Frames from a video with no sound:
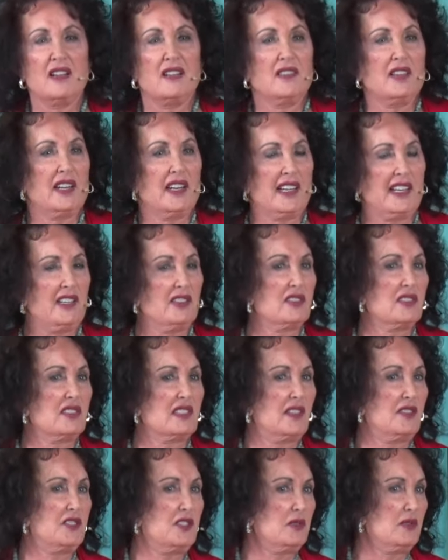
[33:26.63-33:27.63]
Then I hear
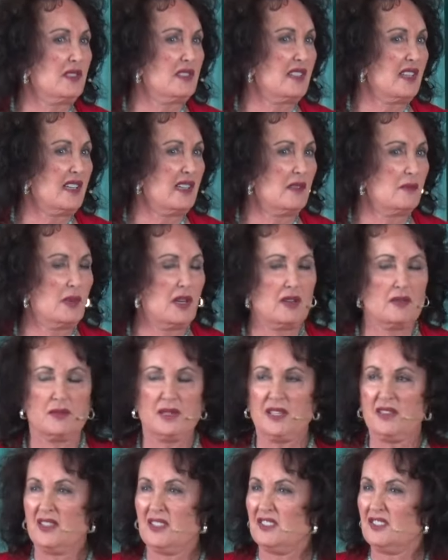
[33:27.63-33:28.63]
stuff she was saying about
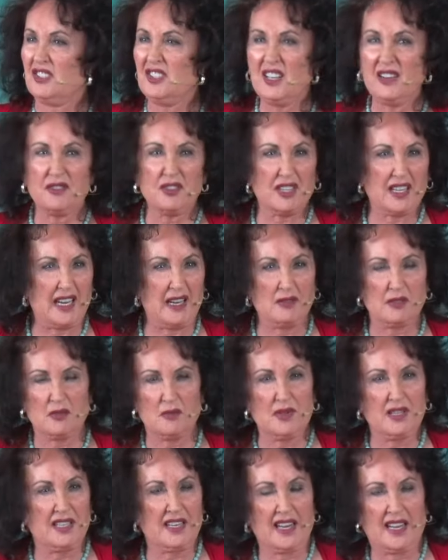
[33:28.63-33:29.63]
me that she never came to
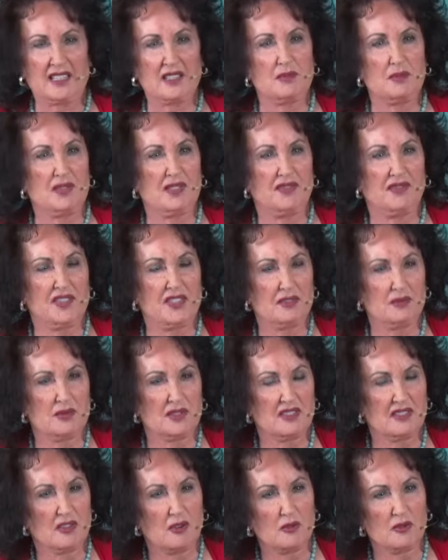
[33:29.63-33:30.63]
me and asked me if this
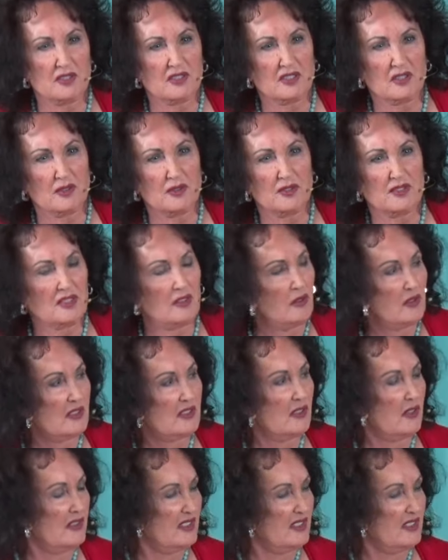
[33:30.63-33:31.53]
was so and so and so and so.